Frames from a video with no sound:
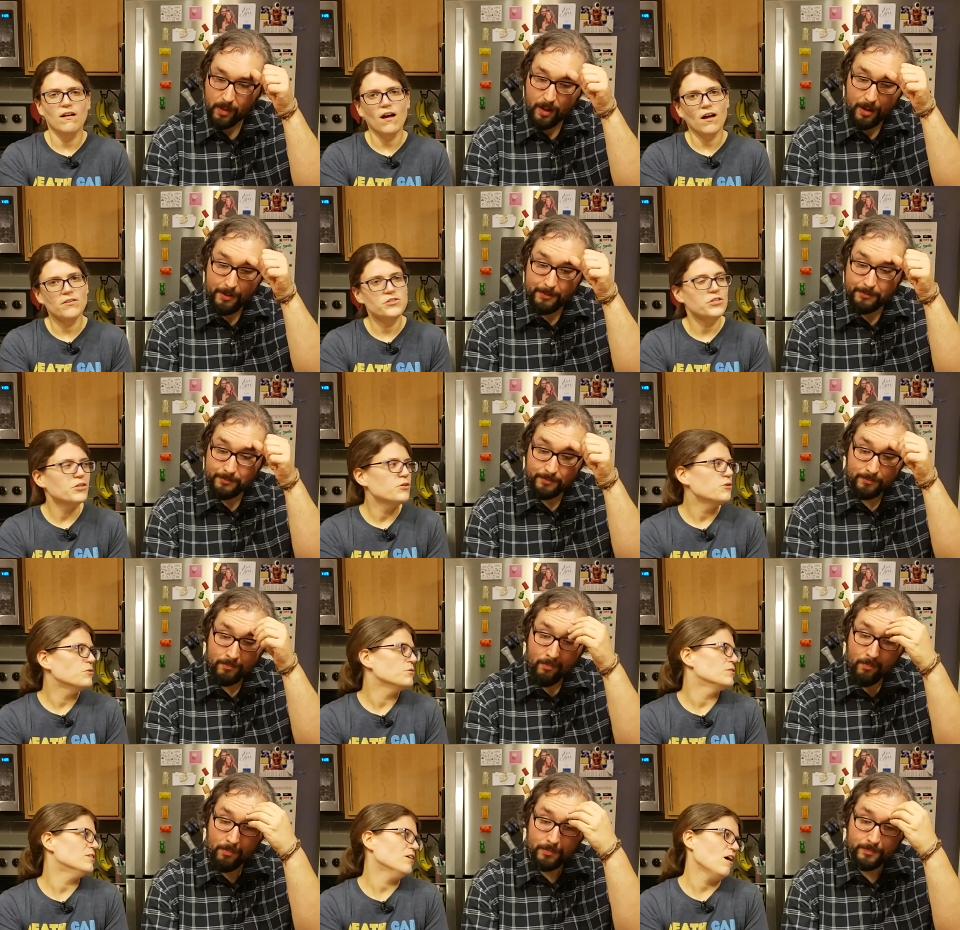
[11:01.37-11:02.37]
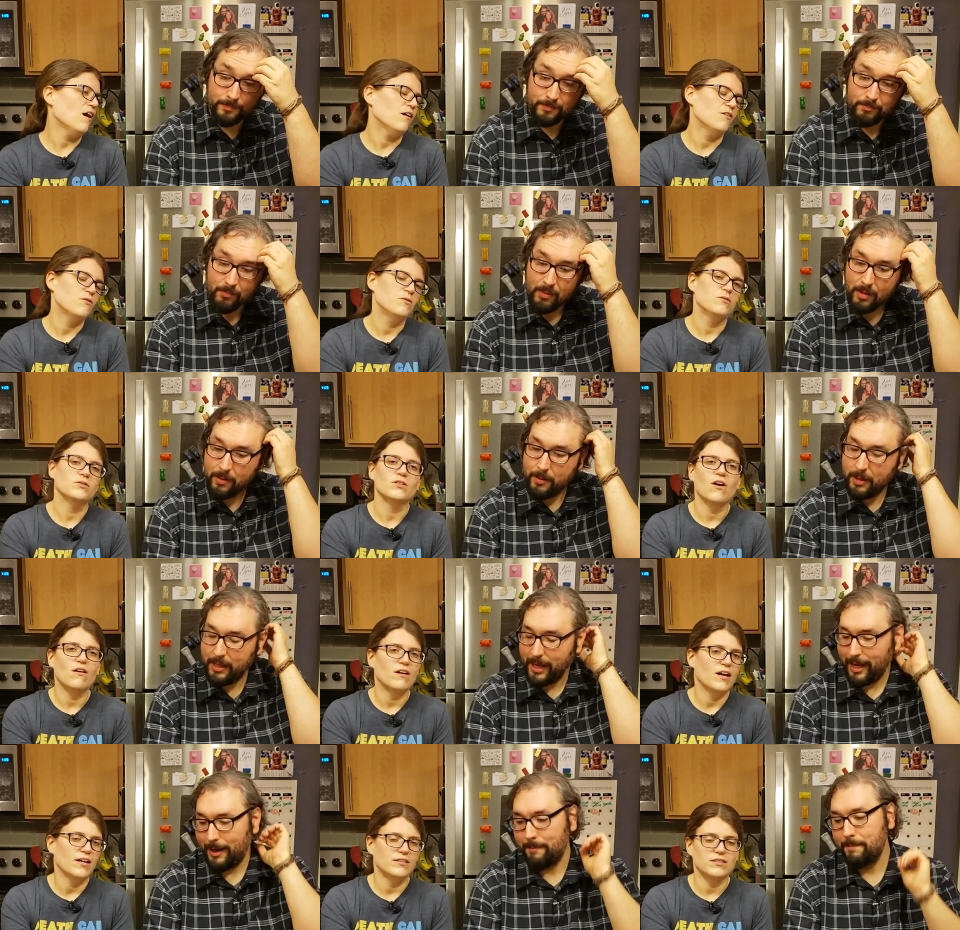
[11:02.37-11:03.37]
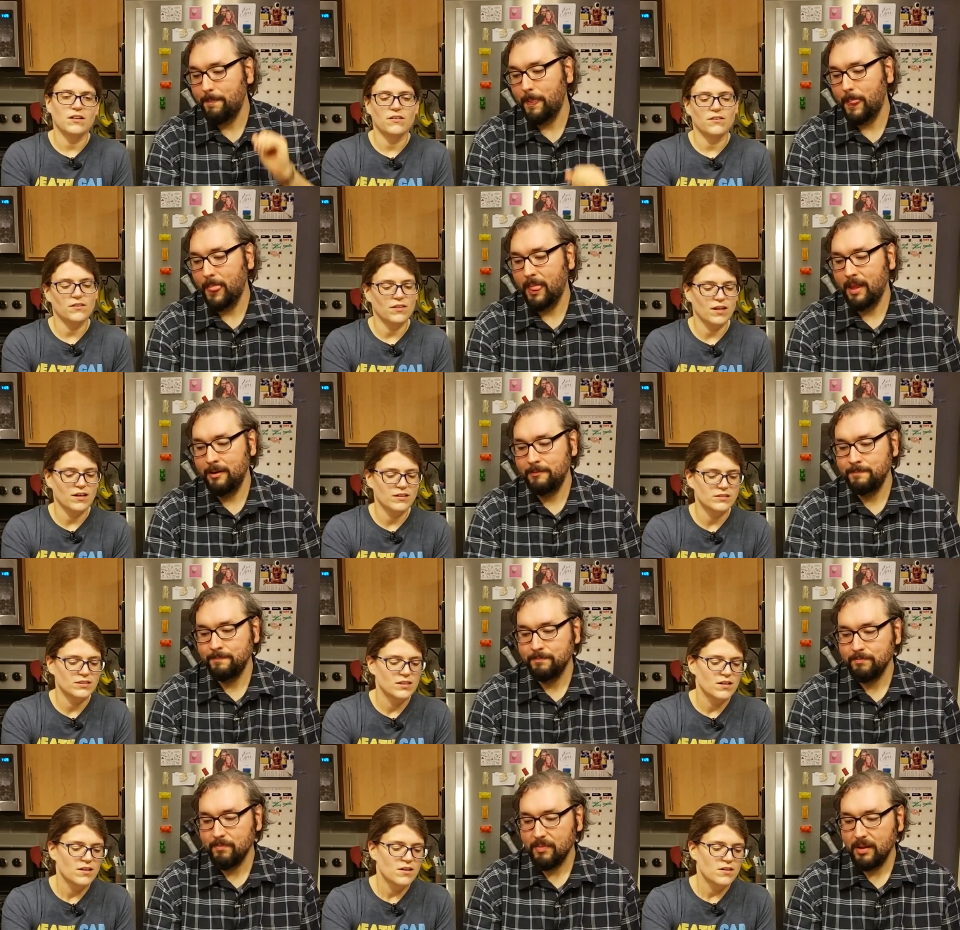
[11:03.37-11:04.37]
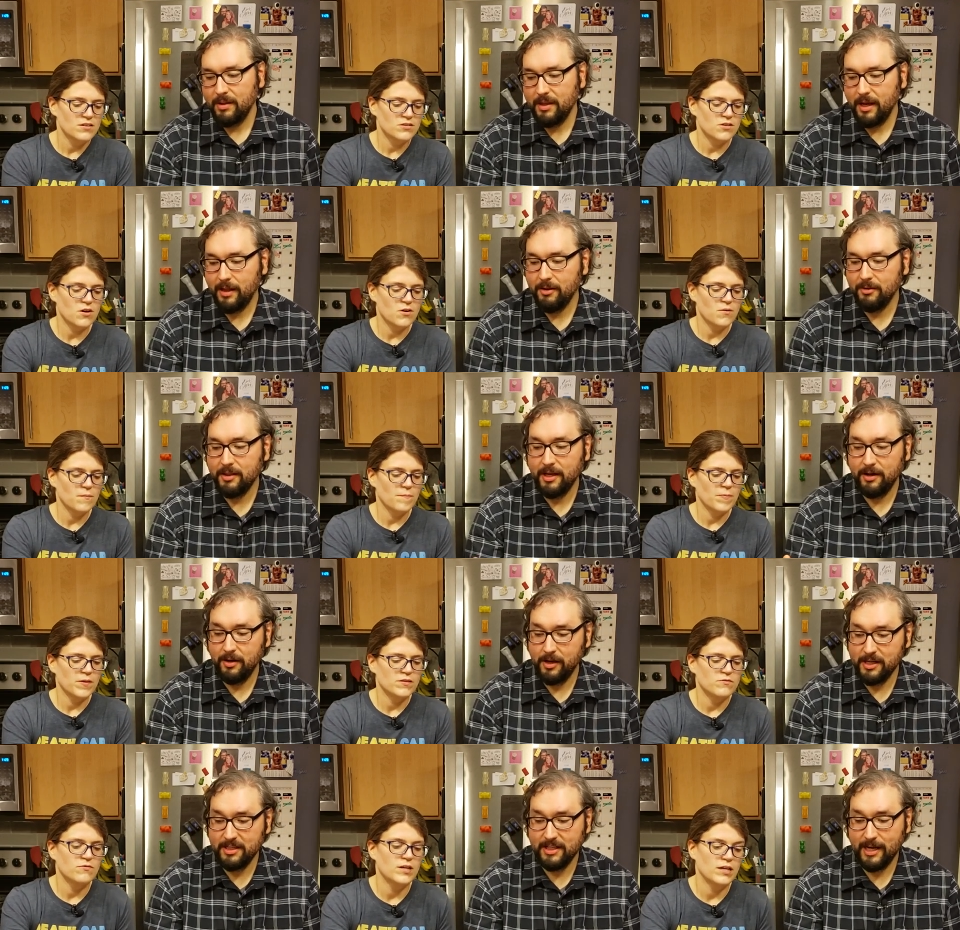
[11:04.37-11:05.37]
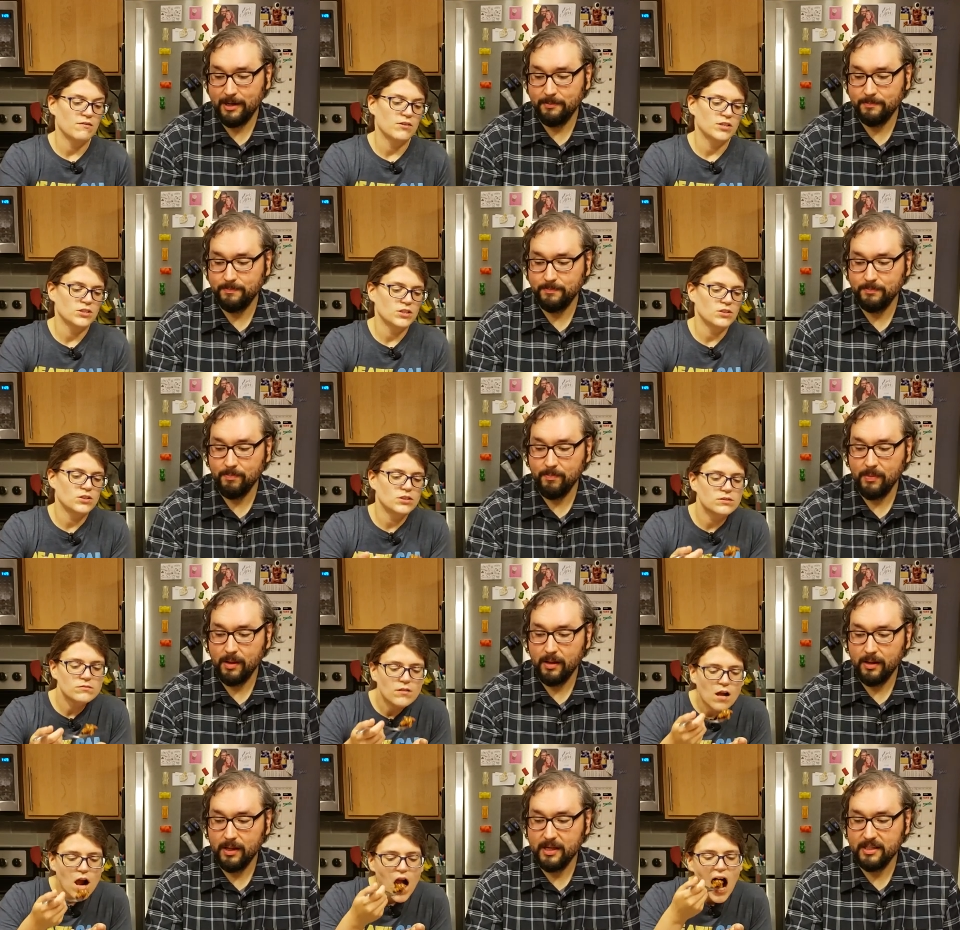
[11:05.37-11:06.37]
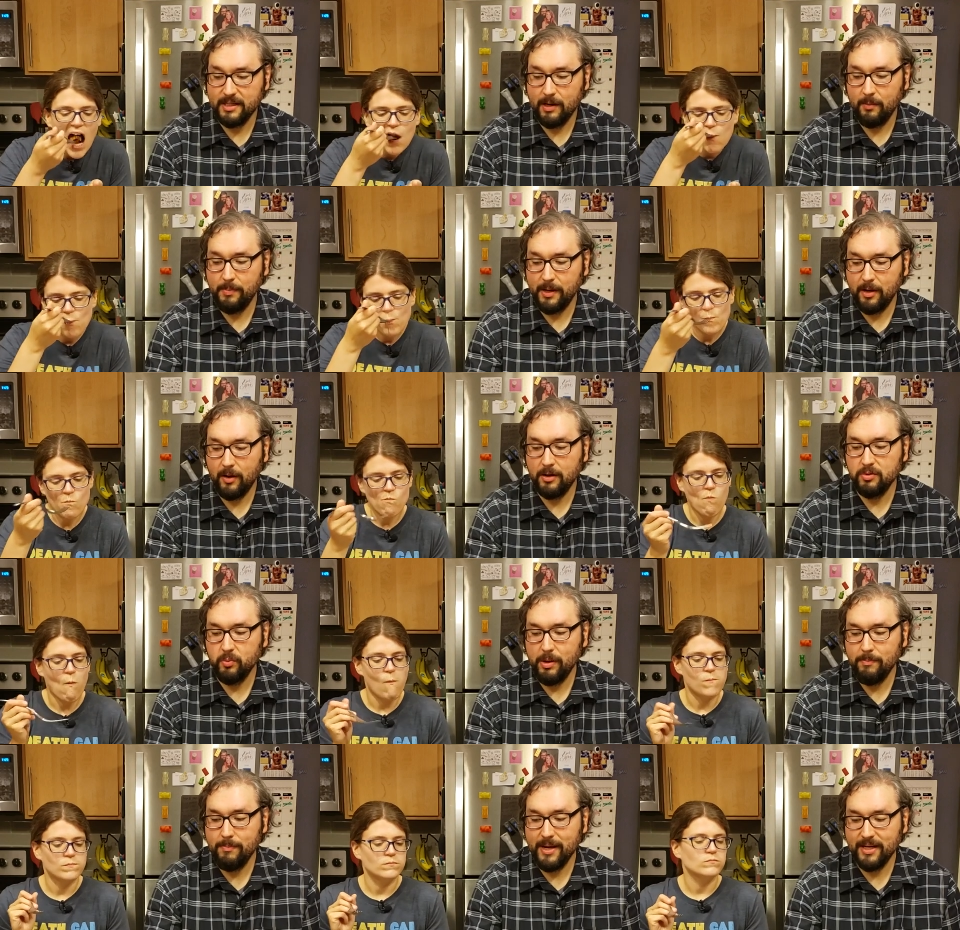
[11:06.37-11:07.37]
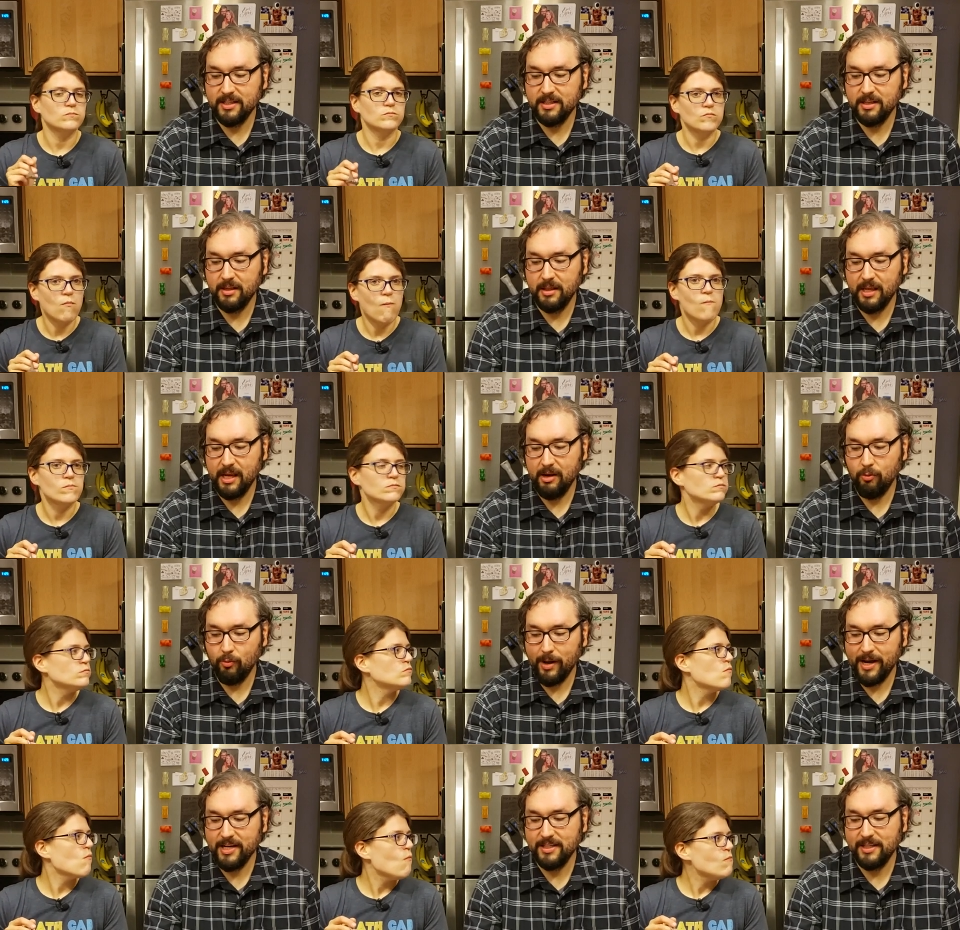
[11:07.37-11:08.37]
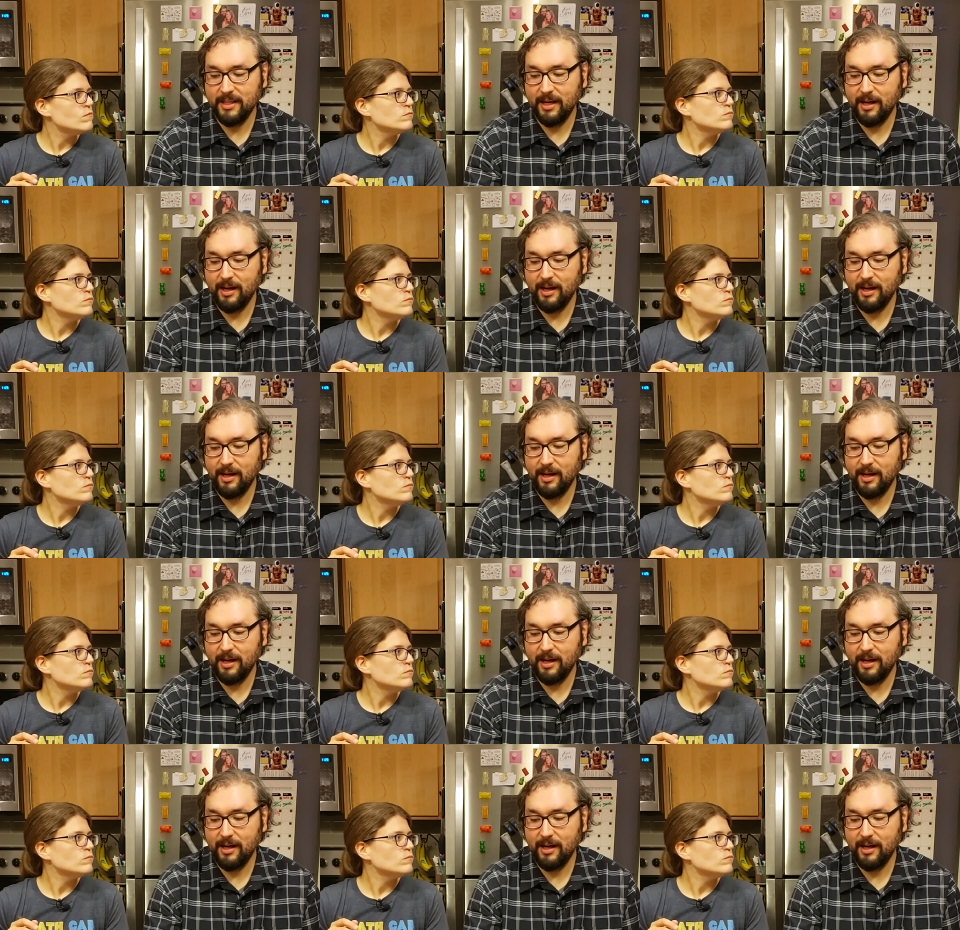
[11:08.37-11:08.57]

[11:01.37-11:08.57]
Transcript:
Speaker 1: nachos, tacos,
Speaker 2: all yeah. kinds of other things. So the other thing it's is very that versatile. Is that because we mixed the rice and the